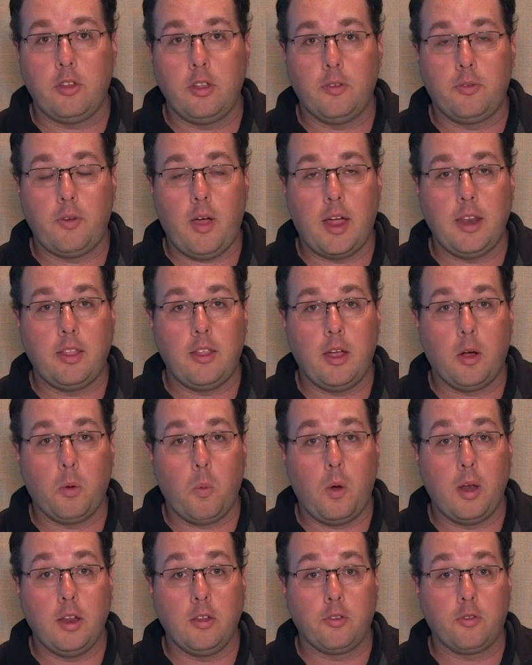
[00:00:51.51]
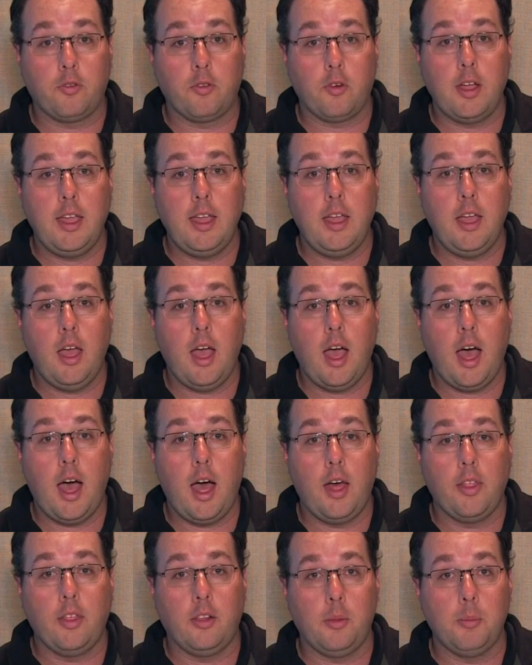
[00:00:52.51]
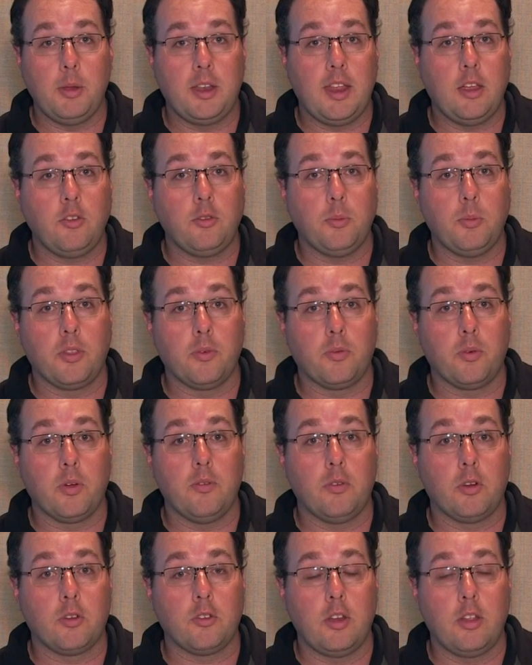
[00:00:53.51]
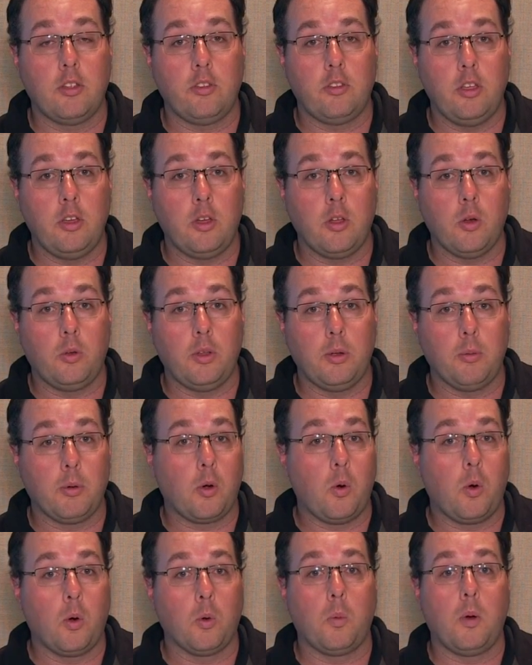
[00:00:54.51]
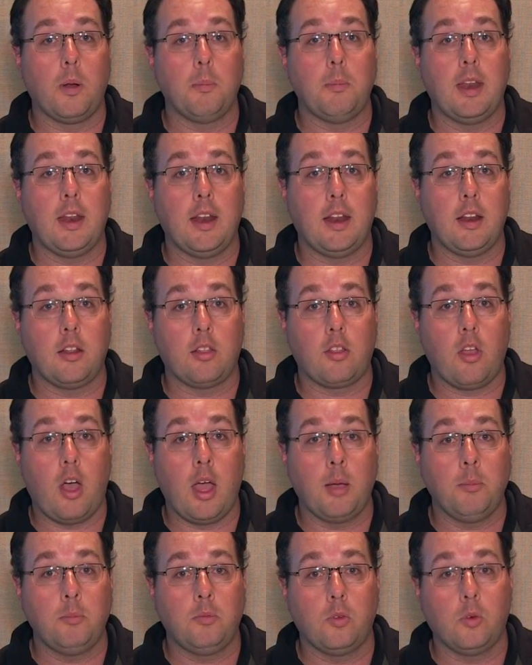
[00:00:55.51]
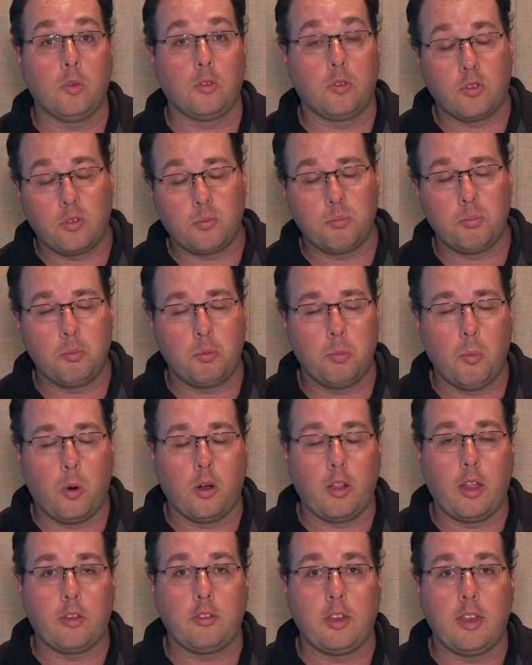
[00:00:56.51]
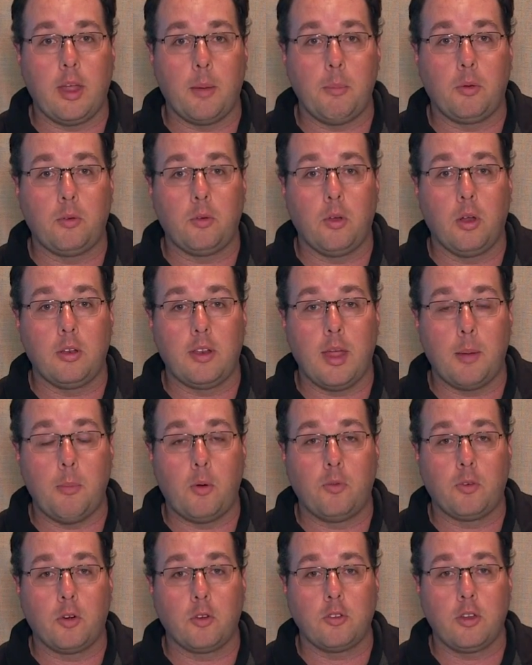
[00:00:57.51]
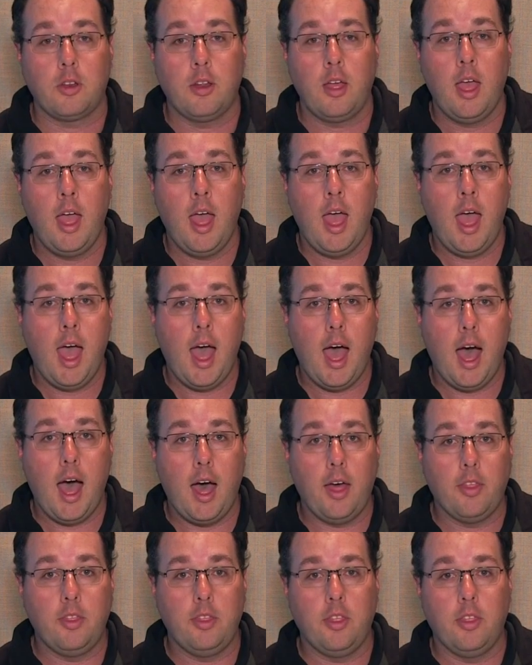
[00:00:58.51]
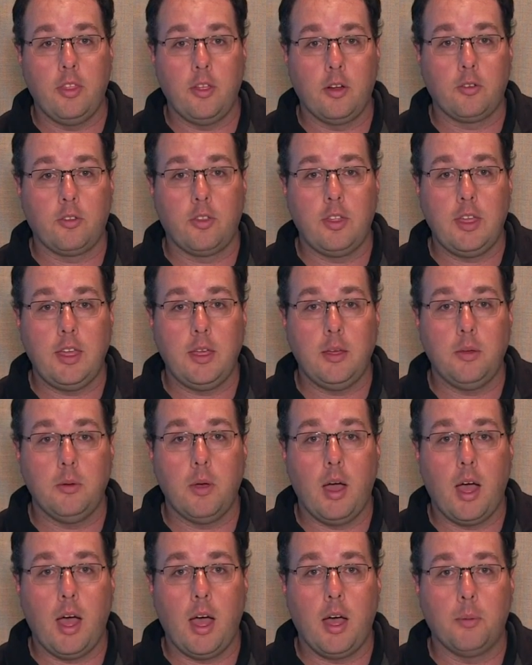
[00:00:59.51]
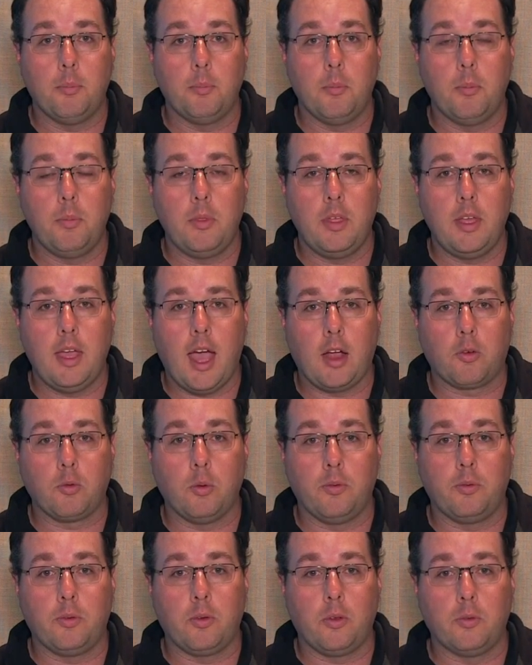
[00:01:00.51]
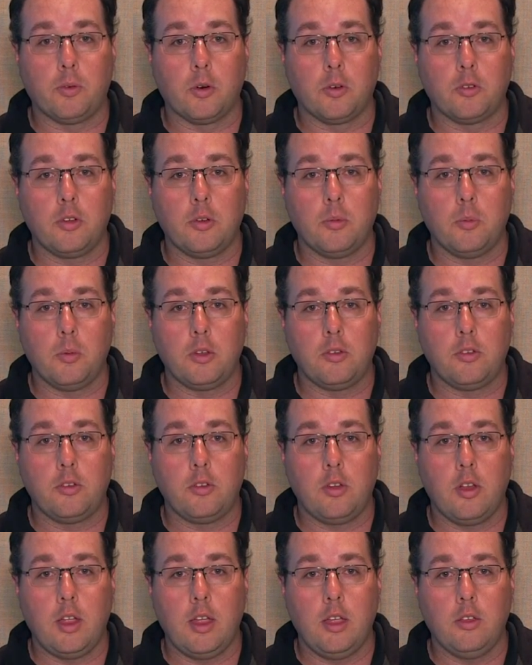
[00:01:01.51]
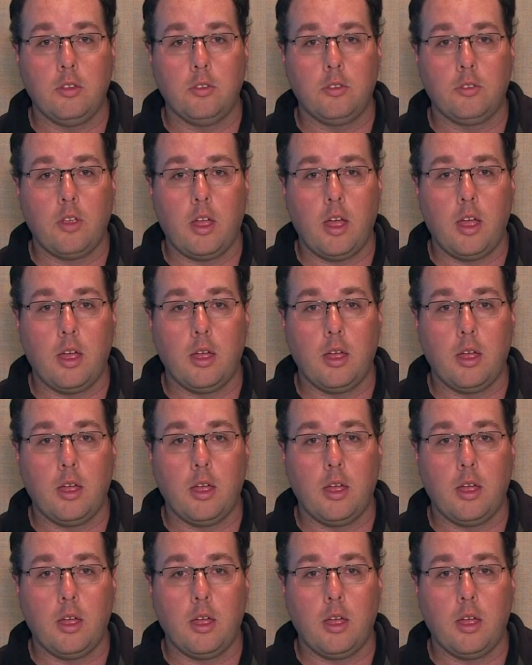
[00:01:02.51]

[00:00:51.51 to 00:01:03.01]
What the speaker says: that you'll find in there. One is free. The limitation with the free version is that you can only record 1 minute at a time, so it's more or less a demo version. Then there's the actual full version, which is